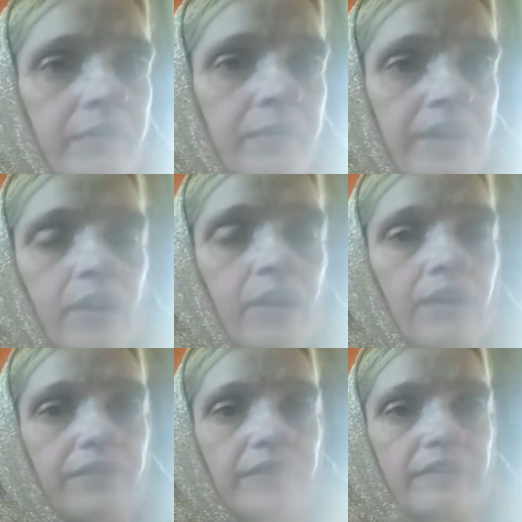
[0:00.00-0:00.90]
I'm going to get
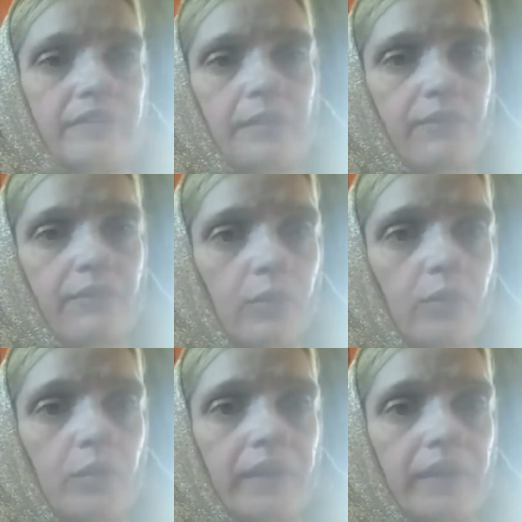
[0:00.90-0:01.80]
off is to let my phone
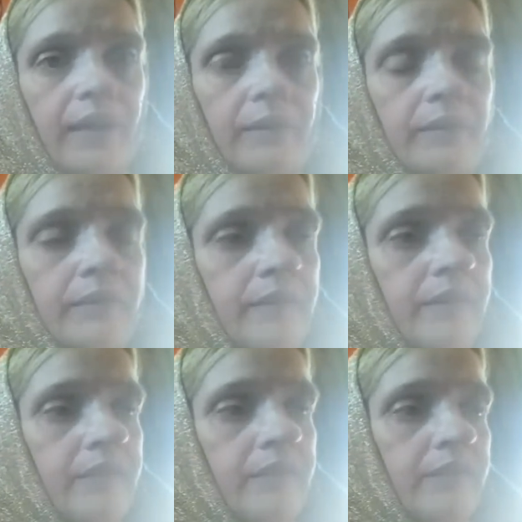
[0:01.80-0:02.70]
cool down
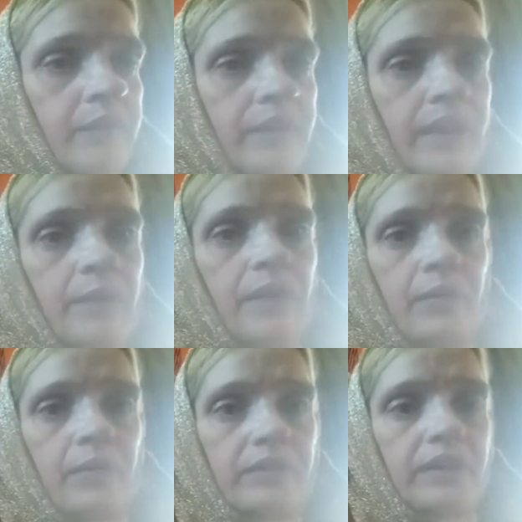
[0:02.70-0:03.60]
so that I'm
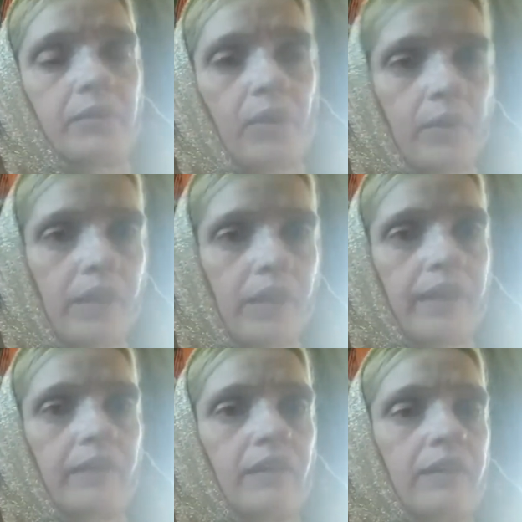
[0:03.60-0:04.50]
able to keep going all
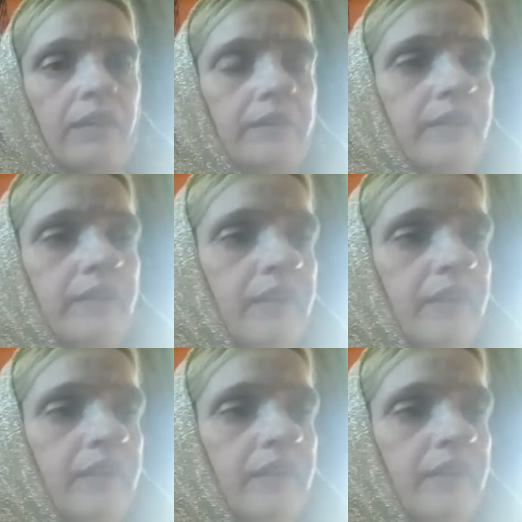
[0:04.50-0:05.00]
night long.